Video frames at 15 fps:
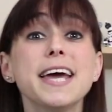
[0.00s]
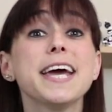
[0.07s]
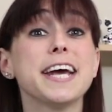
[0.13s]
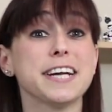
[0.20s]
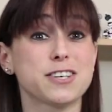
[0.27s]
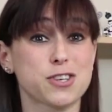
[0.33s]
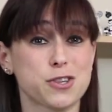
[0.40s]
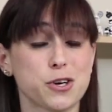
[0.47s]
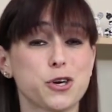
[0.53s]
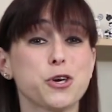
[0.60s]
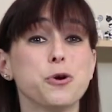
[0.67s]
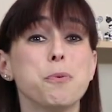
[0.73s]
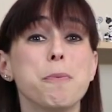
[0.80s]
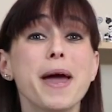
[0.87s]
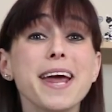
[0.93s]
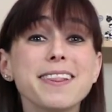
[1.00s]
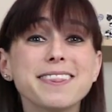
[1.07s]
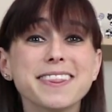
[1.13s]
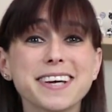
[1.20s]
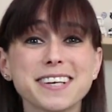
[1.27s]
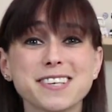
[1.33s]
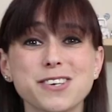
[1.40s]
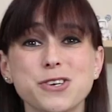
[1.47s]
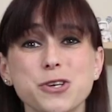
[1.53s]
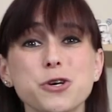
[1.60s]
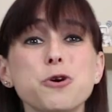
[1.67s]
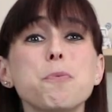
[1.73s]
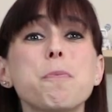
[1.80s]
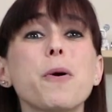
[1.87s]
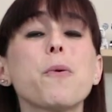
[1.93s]
It's the humane thing to
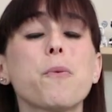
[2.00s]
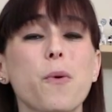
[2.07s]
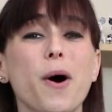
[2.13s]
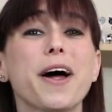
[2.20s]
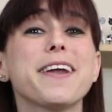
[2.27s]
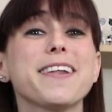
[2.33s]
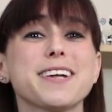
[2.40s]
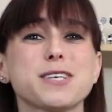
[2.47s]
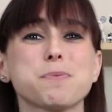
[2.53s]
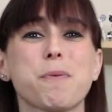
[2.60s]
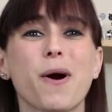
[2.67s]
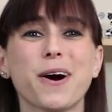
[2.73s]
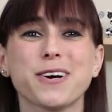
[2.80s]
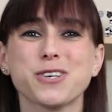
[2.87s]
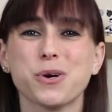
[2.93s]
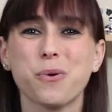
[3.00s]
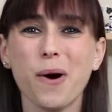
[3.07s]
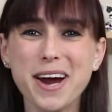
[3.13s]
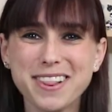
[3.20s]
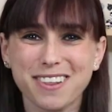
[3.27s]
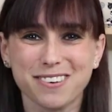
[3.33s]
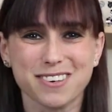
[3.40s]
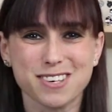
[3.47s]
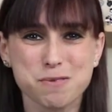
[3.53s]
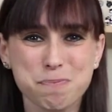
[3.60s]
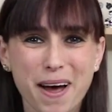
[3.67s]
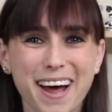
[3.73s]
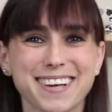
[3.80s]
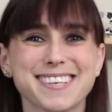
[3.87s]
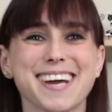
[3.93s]
do, but one that sparks quite the
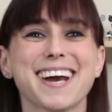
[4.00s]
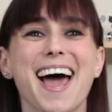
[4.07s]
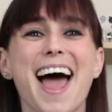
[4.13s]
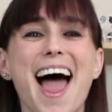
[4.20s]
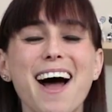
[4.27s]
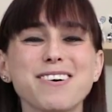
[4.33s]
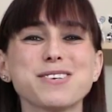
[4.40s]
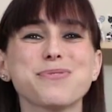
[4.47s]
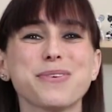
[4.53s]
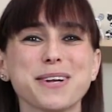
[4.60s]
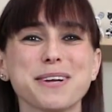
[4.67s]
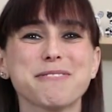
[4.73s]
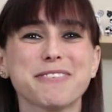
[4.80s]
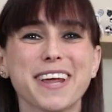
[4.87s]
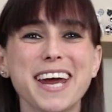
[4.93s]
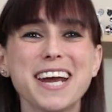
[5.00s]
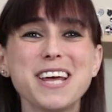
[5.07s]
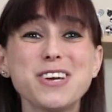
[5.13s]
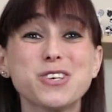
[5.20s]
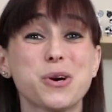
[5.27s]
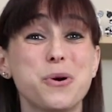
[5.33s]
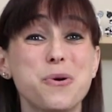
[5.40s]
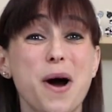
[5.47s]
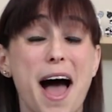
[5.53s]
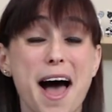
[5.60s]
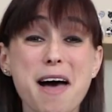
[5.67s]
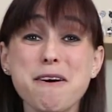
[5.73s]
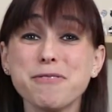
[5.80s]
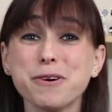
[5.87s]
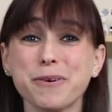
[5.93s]
response in a house full of ladies who
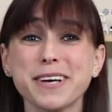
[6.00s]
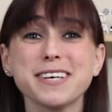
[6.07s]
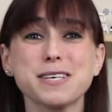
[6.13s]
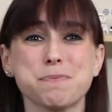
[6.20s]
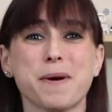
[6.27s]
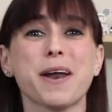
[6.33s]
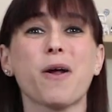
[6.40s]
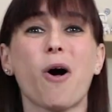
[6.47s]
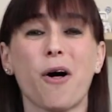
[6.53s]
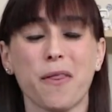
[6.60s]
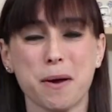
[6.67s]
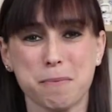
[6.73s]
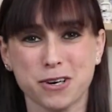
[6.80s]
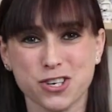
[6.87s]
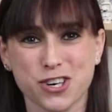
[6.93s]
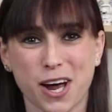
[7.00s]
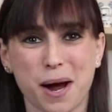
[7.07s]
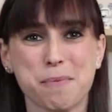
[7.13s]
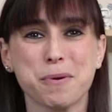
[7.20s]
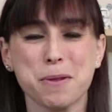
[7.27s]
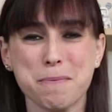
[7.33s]
haven't really spent all that much time